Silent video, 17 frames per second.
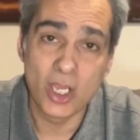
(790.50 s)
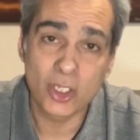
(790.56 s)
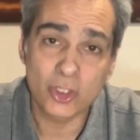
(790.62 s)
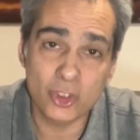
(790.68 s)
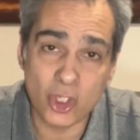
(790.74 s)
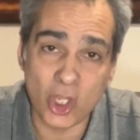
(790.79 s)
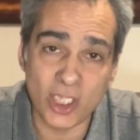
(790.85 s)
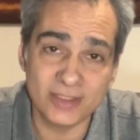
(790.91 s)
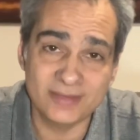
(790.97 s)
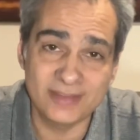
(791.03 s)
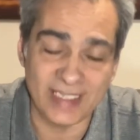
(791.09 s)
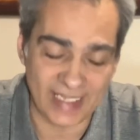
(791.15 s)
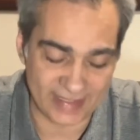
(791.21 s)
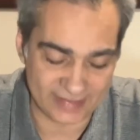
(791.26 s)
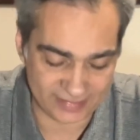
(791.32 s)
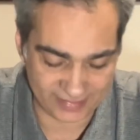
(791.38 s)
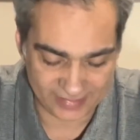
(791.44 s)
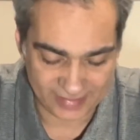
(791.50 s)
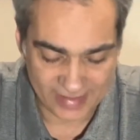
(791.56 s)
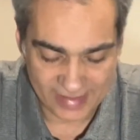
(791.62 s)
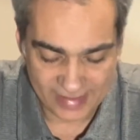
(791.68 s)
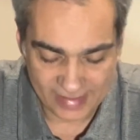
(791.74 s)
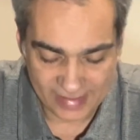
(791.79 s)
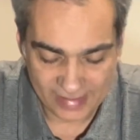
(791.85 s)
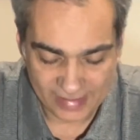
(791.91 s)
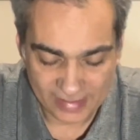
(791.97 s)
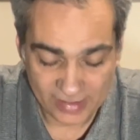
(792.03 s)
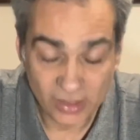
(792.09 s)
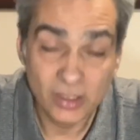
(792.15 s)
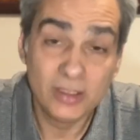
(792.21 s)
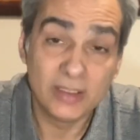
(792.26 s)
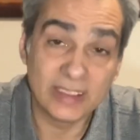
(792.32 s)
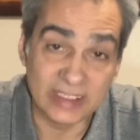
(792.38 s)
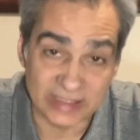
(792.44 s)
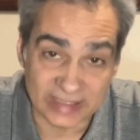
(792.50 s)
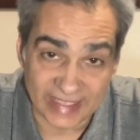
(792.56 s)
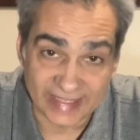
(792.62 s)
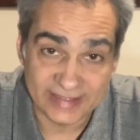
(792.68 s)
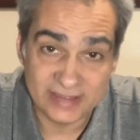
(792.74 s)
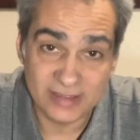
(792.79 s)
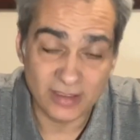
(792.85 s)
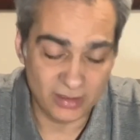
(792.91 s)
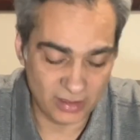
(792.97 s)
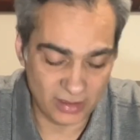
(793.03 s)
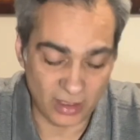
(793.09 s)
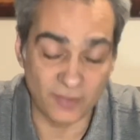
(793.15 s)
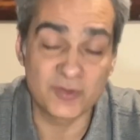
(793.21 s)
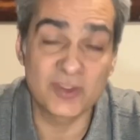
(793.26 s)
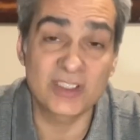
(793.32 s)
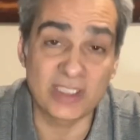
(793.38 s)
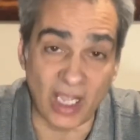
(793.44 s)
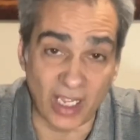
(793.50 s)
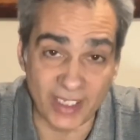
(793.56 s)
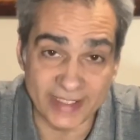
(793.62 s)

contact Glenn of Sky